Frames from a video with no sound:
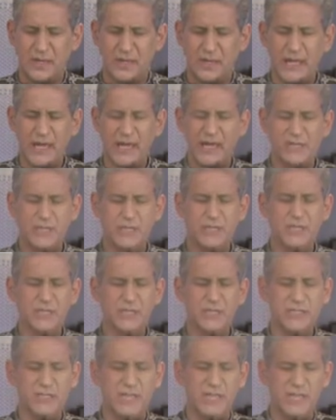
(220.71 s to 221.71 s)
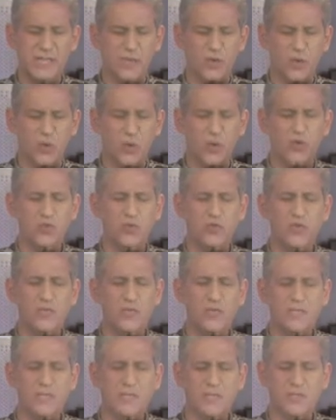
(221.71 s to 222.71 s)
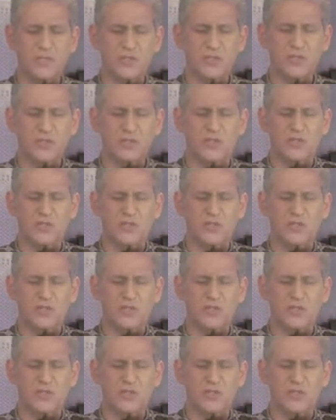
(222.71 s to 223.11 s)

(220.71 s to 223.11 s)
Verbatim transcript: Yet she's there on her knees,